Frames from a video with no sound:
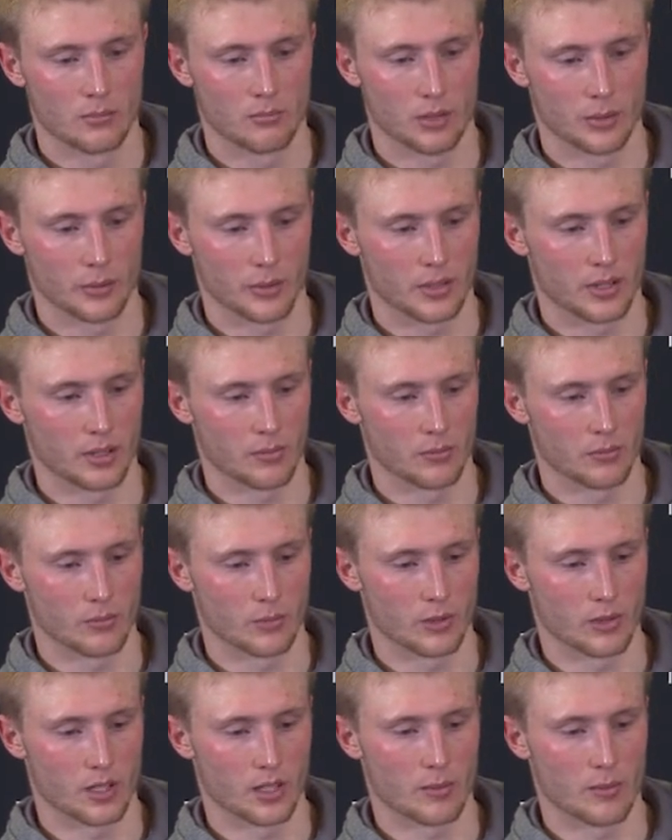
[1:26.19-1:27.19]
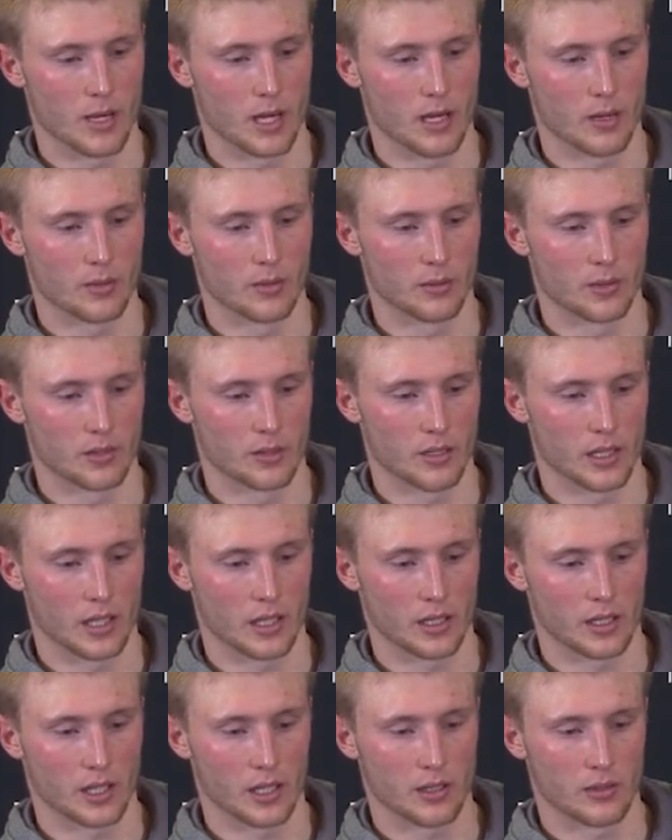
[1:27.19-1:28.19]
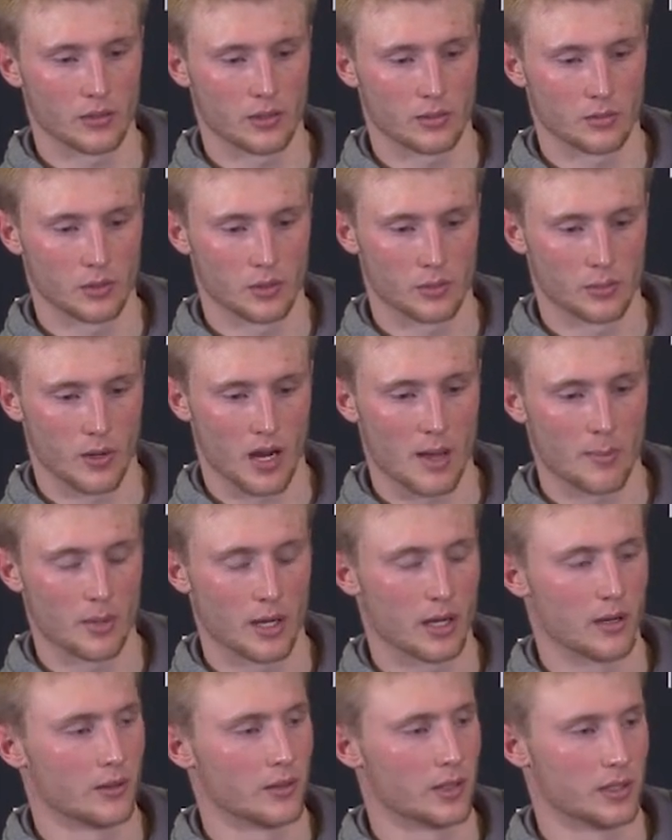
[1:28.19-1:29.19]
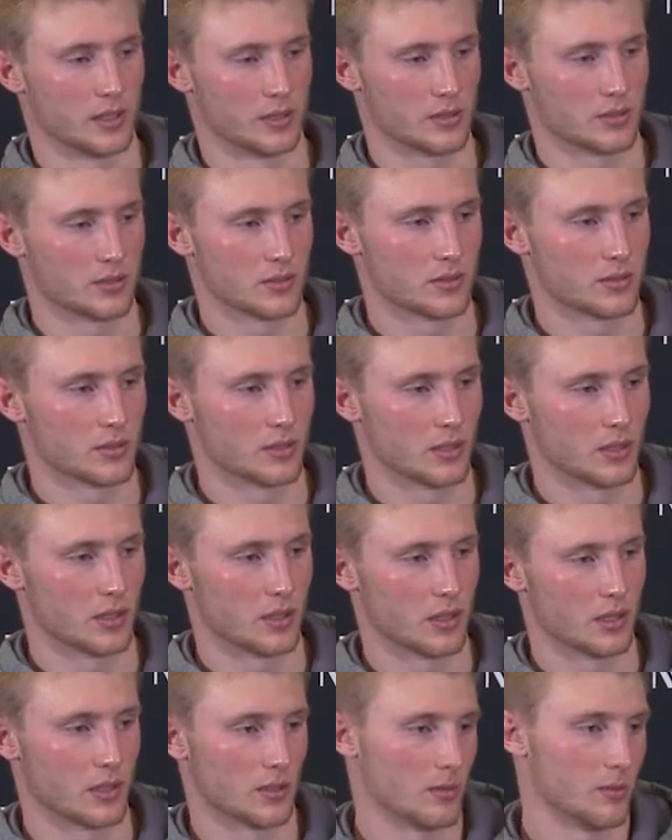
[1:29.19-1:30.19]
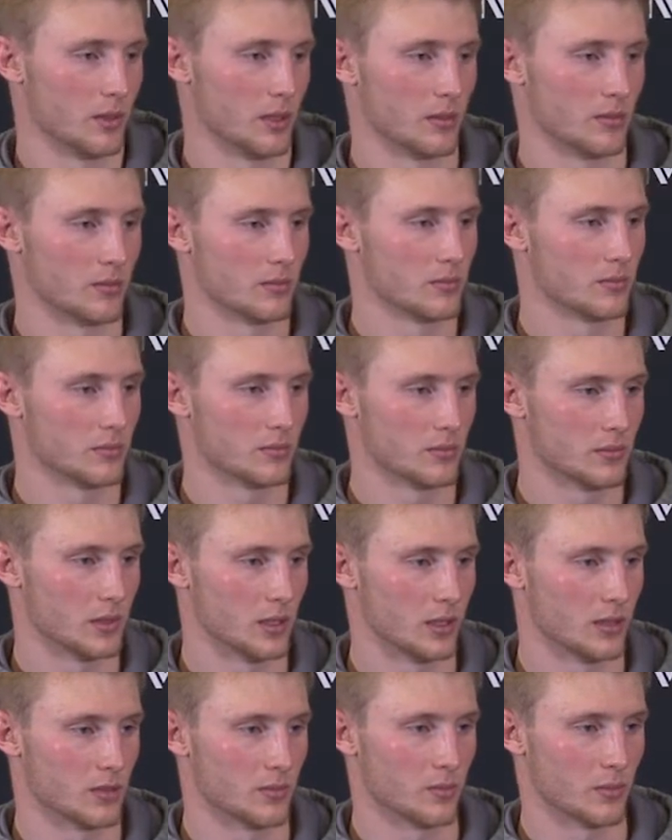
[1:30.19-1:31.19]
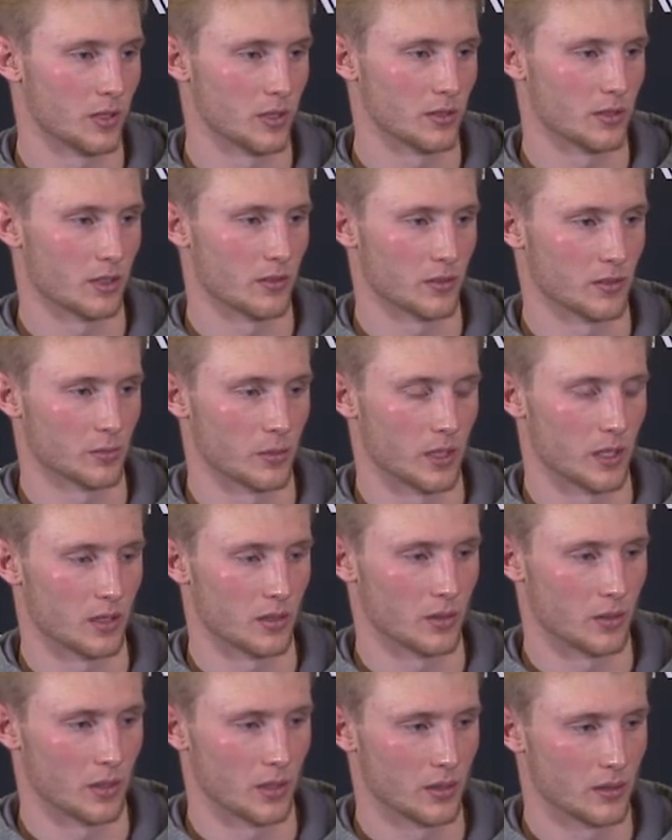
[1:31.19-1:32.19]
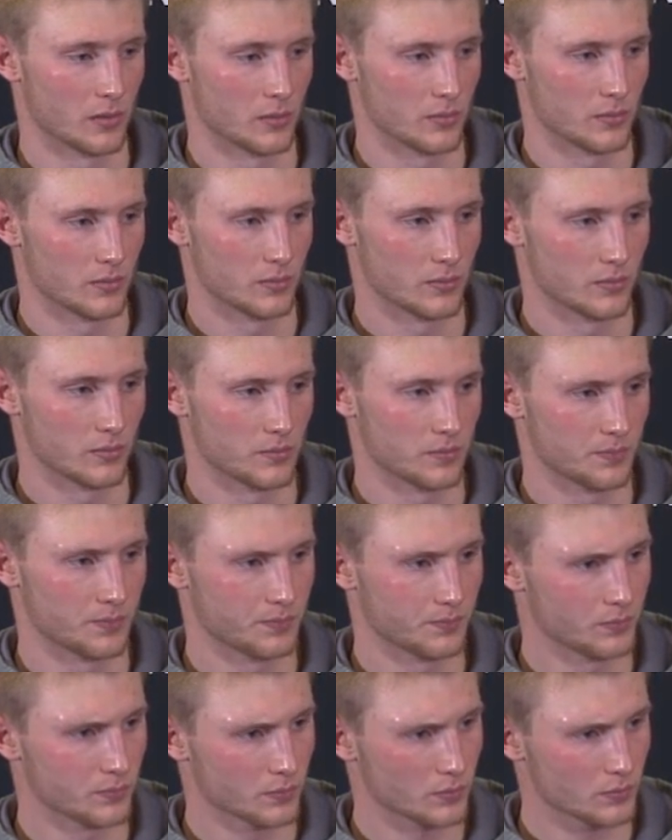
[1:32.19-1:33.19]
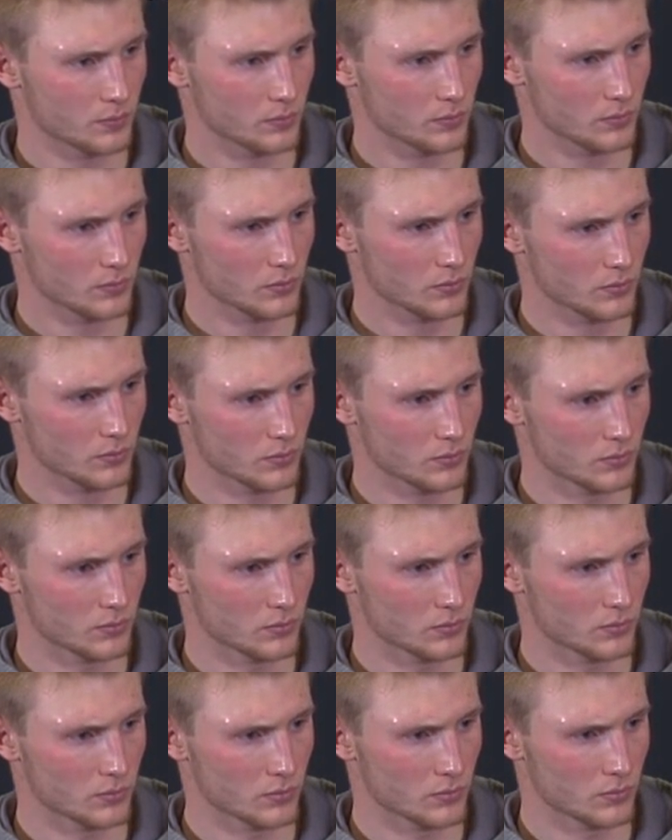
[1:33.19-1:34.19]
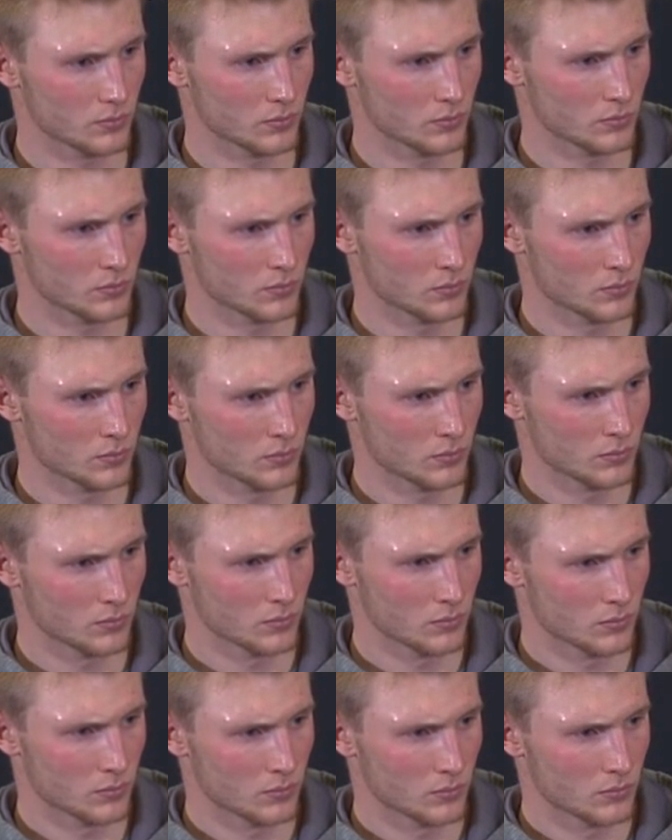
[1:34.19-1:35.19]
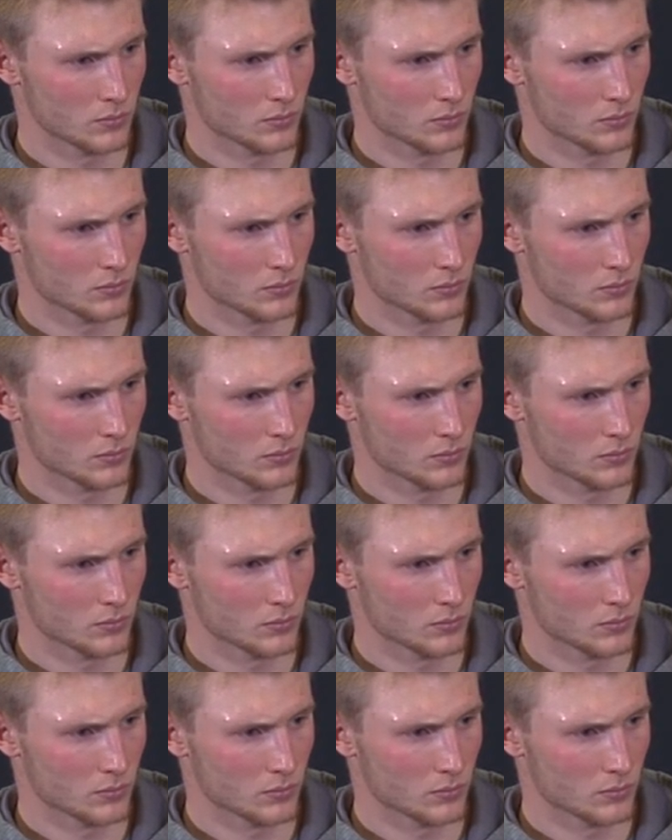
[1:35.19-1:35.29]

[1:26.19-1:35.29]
but with him with him out, with Derek out, and with Rap out, it's, it I mean, it's pretty self-explanatory. I guess Chris used the term. It helps when he knows